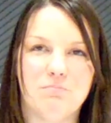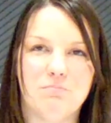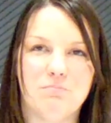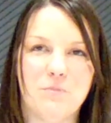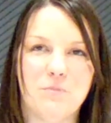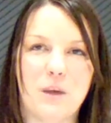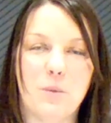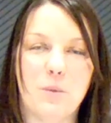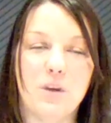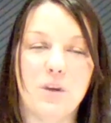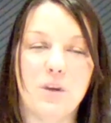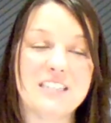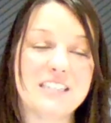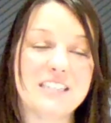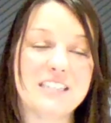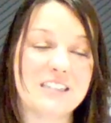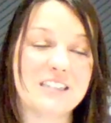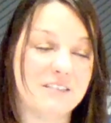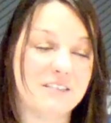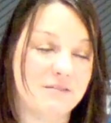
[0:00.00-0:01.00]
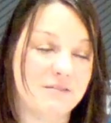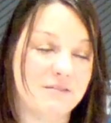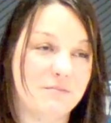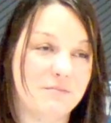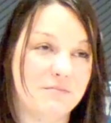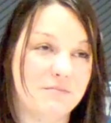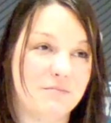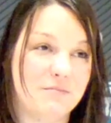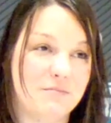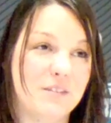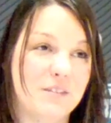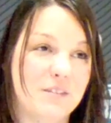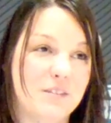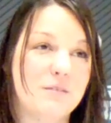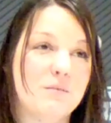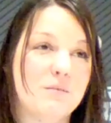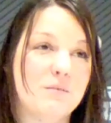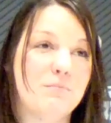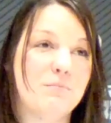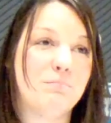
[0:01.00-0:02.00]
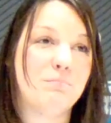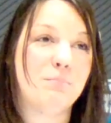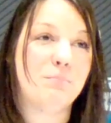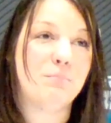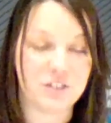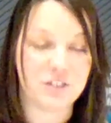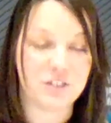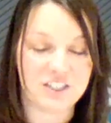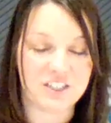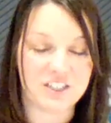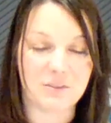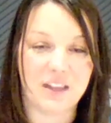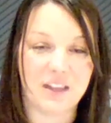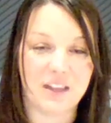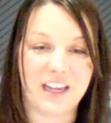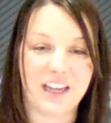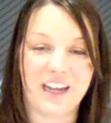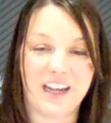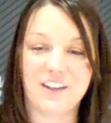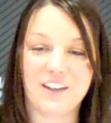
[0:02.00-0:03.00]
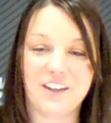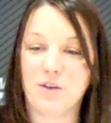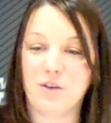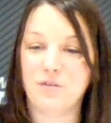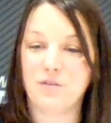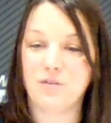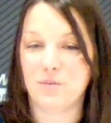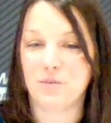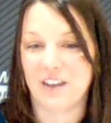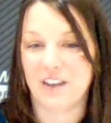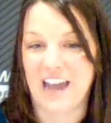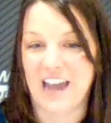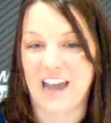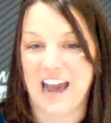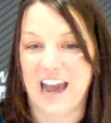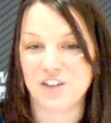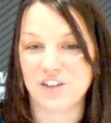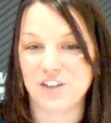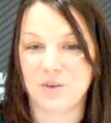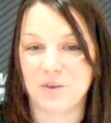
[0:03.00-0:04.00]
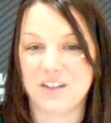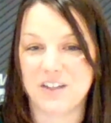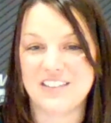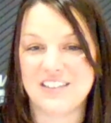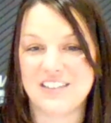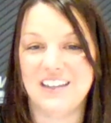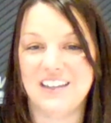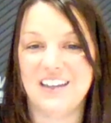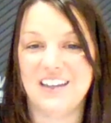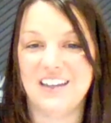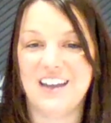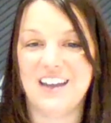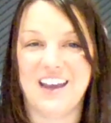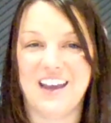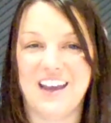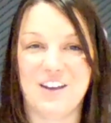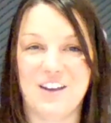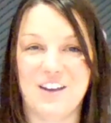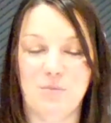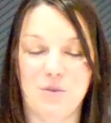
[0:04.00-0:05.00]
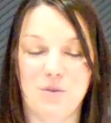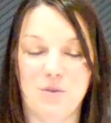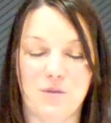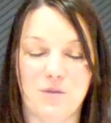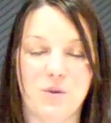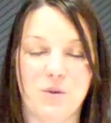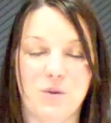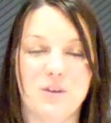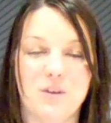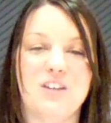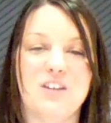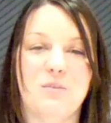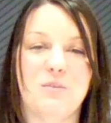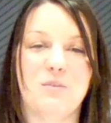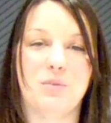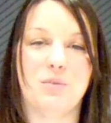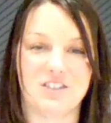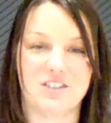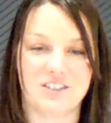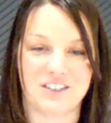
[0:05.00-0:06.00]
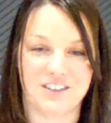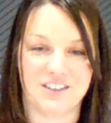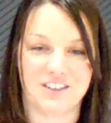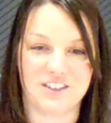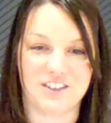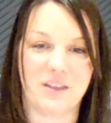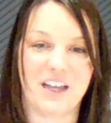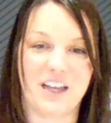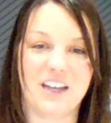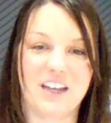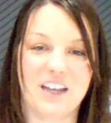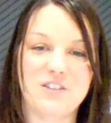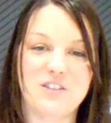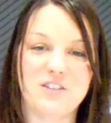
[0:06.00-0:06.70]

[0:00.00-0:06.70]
They want to purchase some land, go from the cash renting and move forward to purchasing some land.